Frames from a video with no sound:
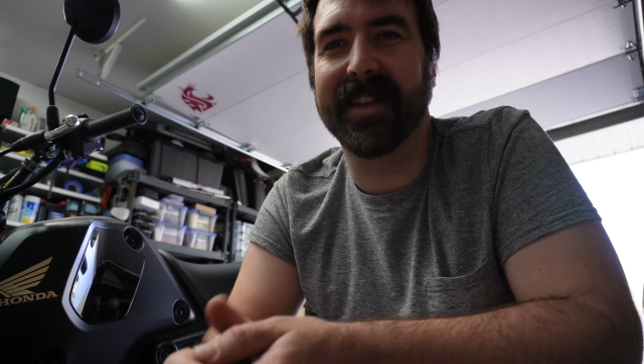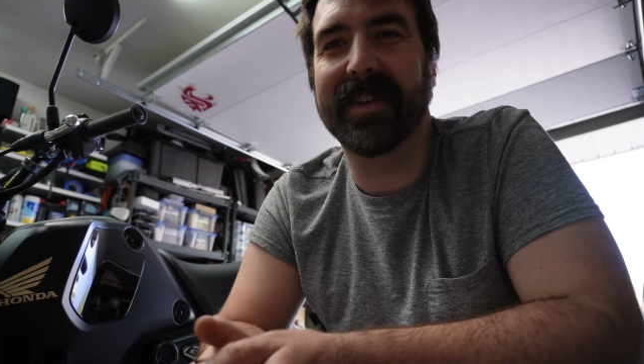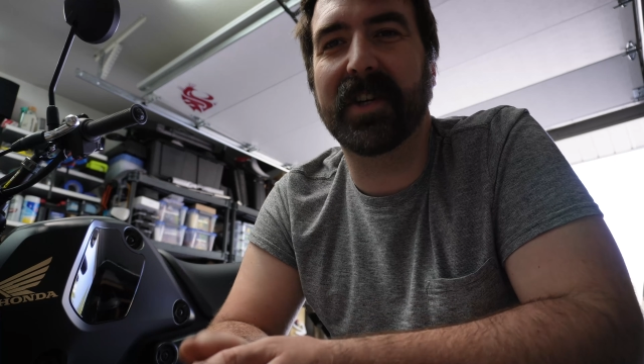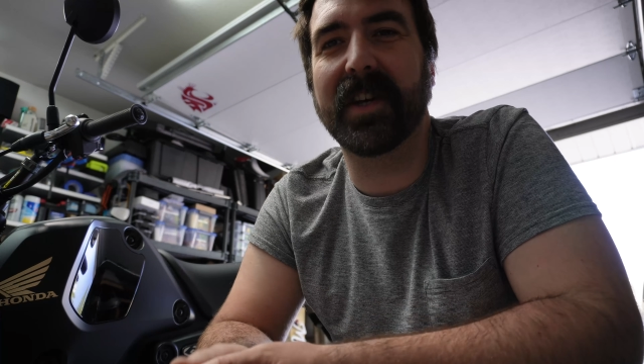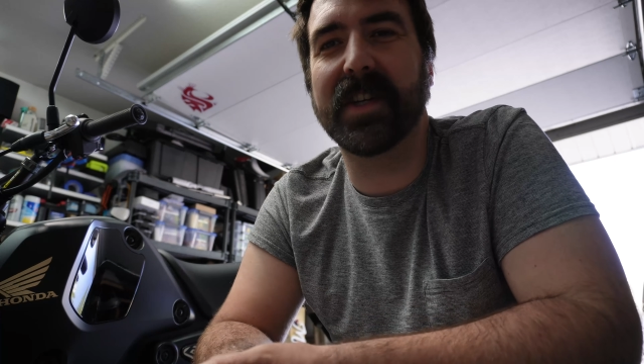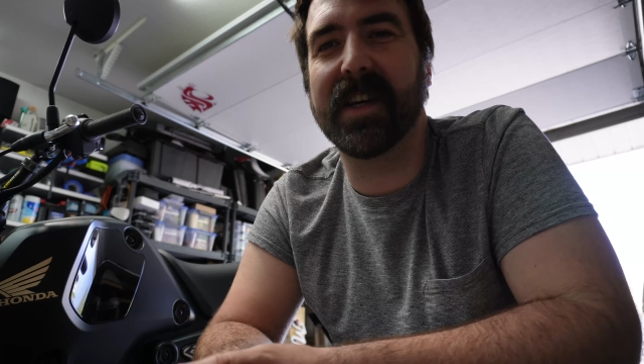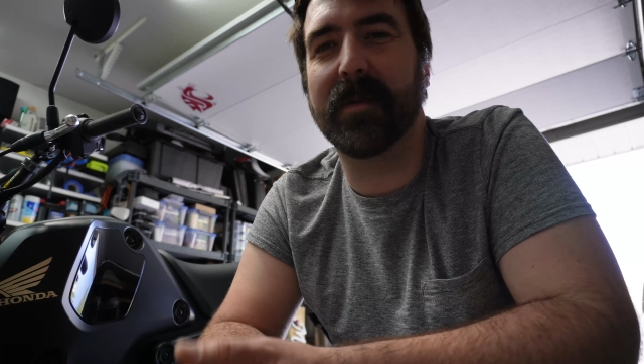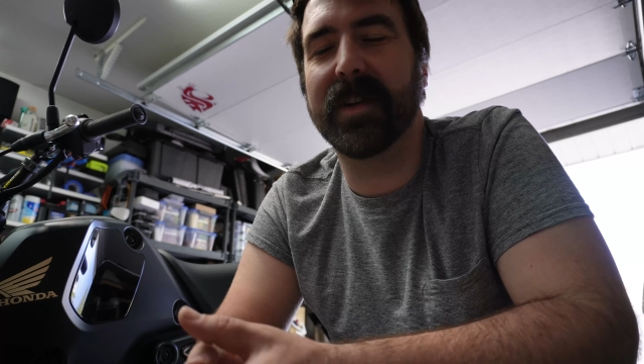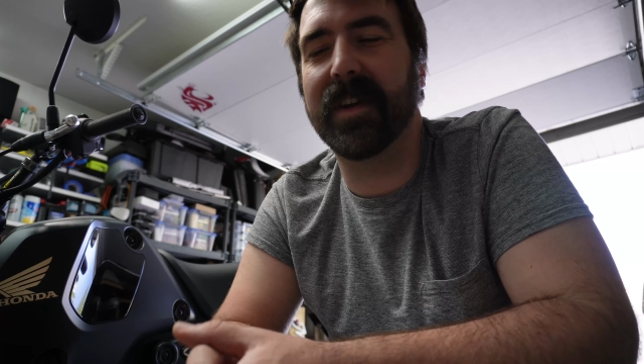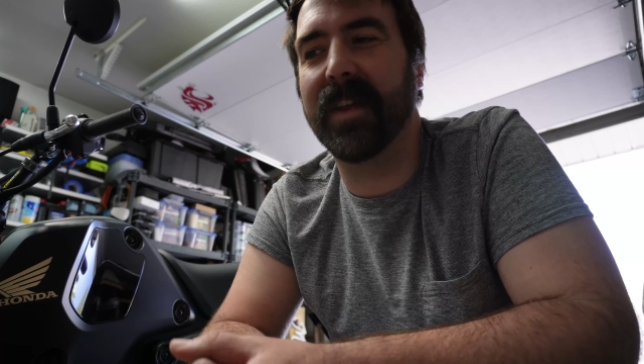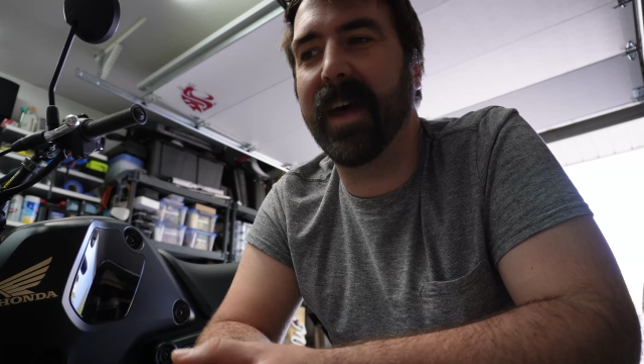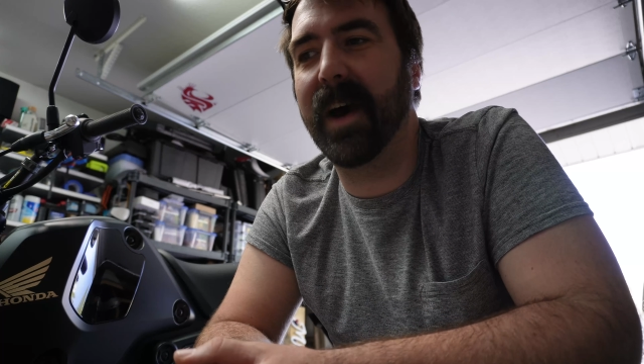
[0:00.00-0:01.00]
the changes that were
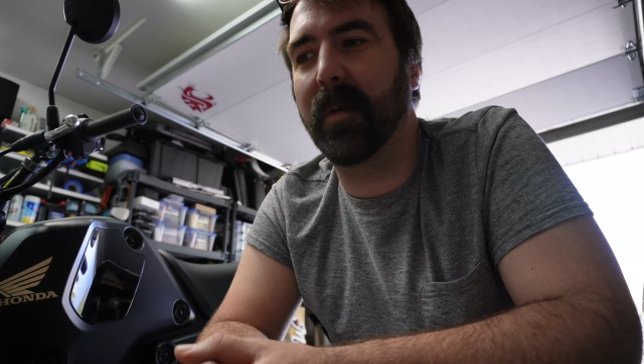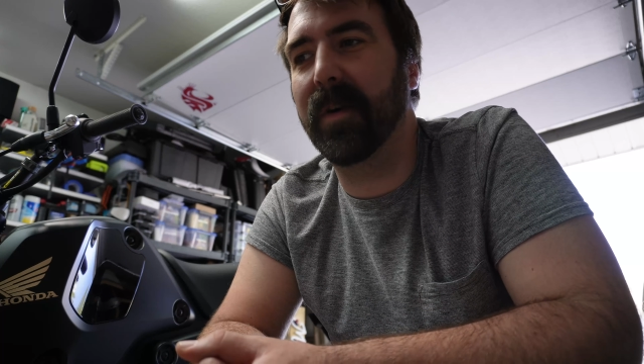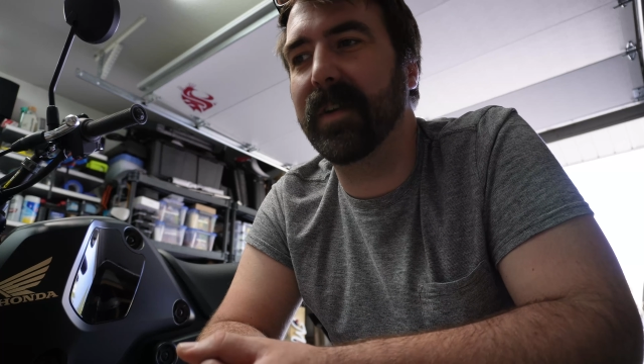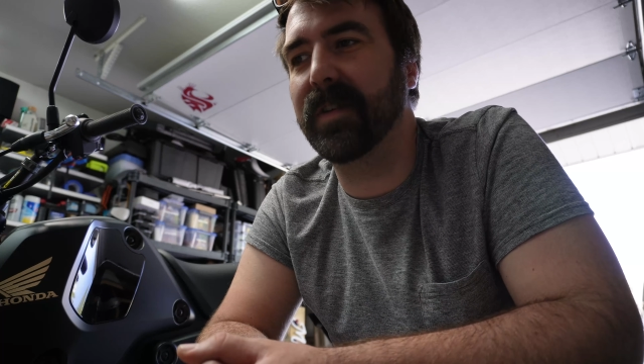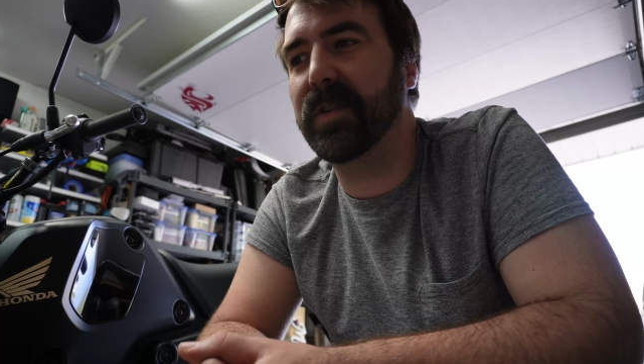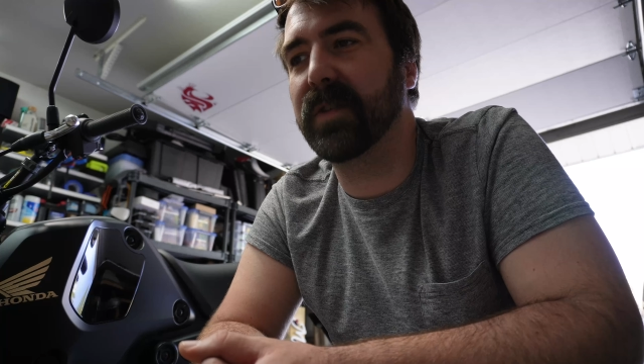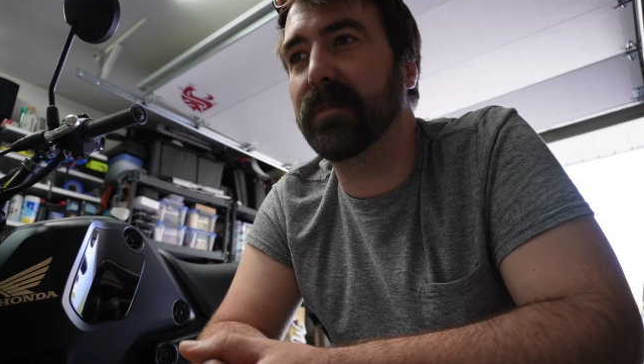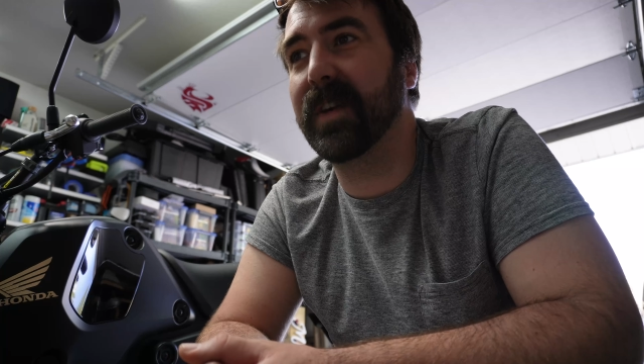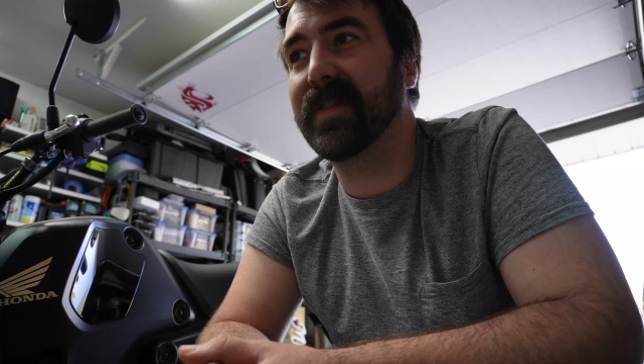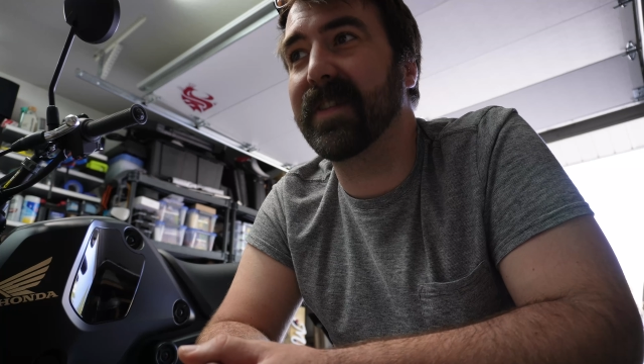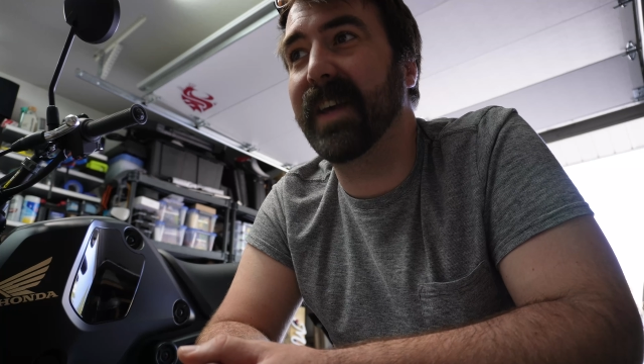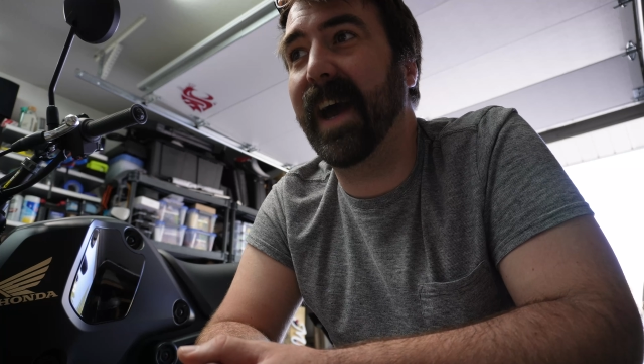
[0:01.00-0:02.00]
done to that one is just
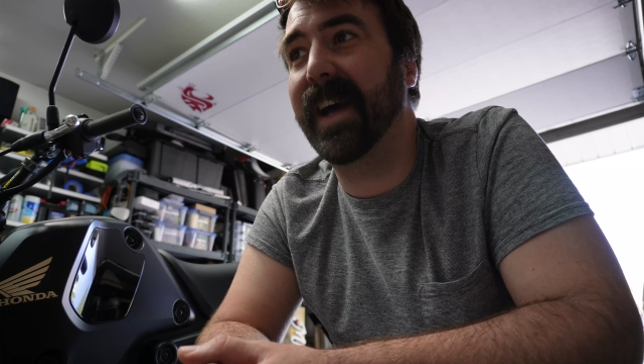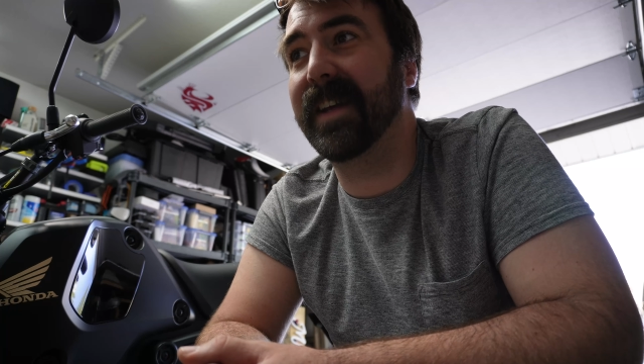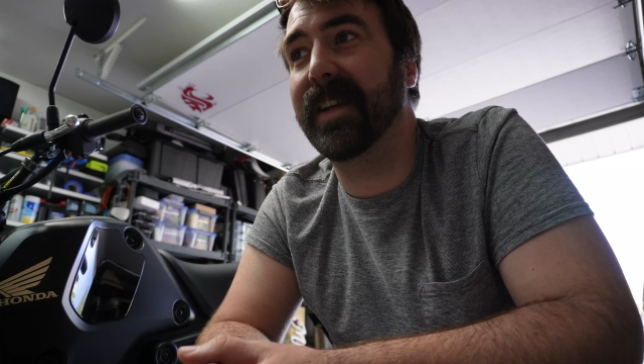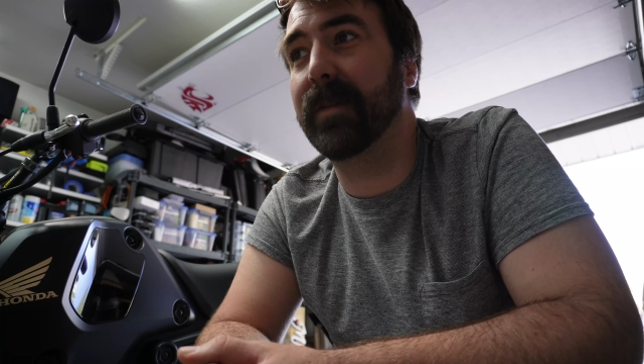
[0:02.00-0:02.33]
basically adding